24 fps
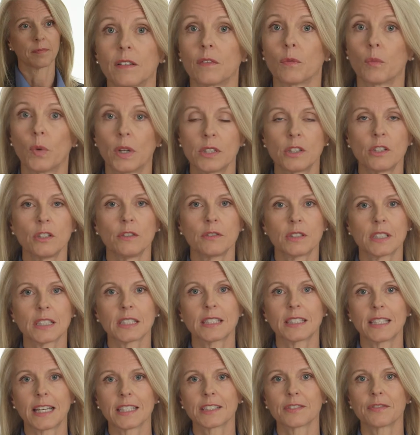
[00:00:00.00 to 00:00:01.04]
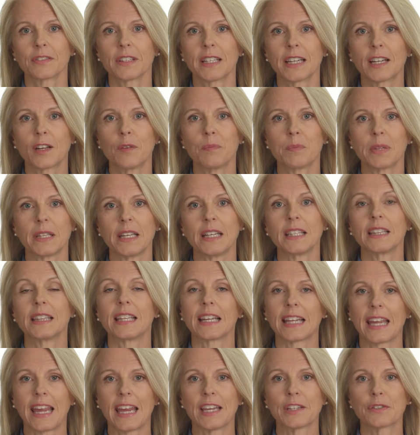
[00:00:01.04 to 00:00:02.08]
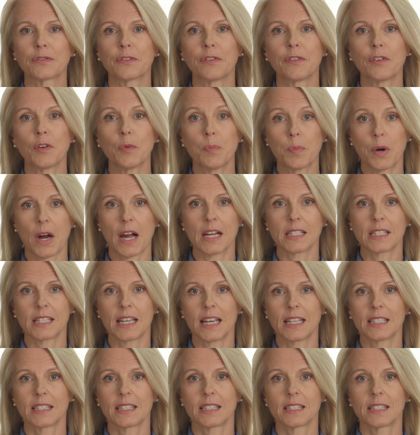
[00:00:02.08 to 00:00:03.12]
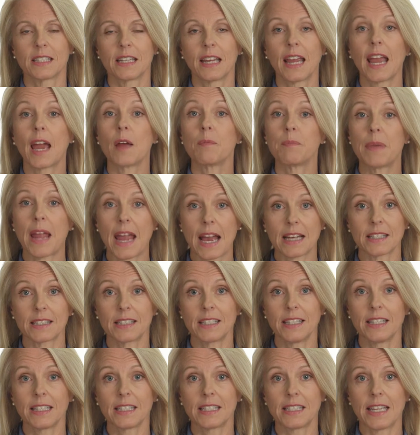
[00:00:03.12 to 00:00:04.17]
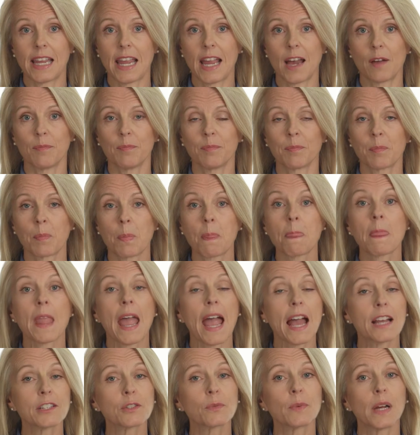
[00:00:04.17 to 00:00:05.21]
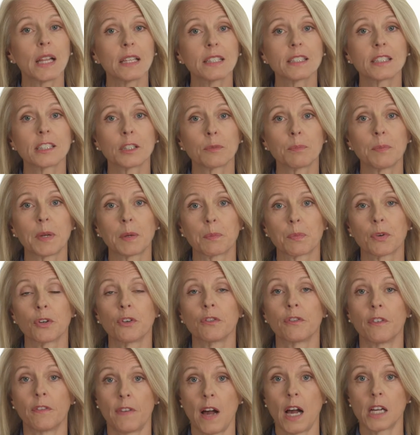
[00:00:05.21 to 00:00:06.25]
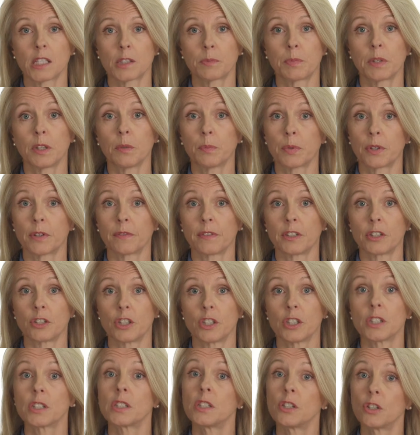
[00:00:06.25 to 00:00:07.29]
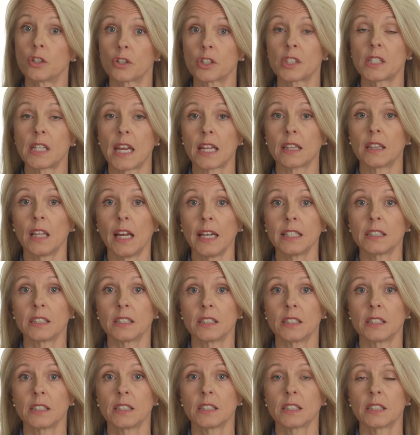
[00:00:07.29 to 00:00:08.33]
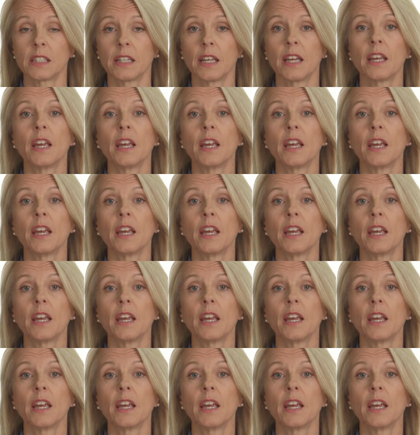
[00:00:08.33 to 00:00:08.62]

Once you successfully complete the case review process and pass the exam, as well as submit proof of hospital privileges and your state license,